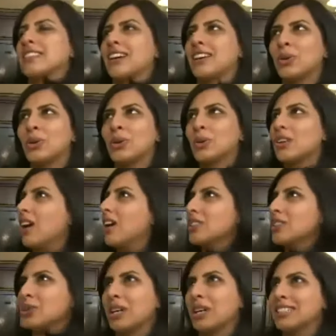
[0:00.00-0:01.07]
That whole
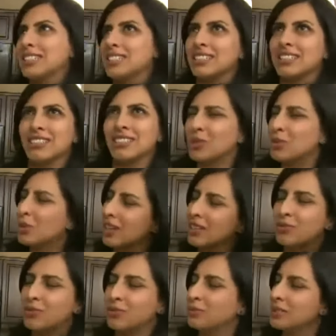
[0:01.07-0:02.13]
condo idea is so
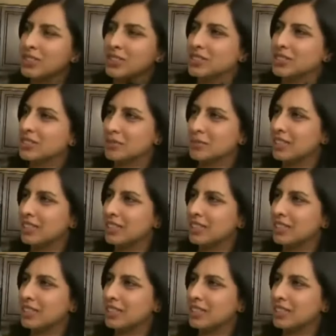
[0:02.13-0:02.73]
unfamiliar to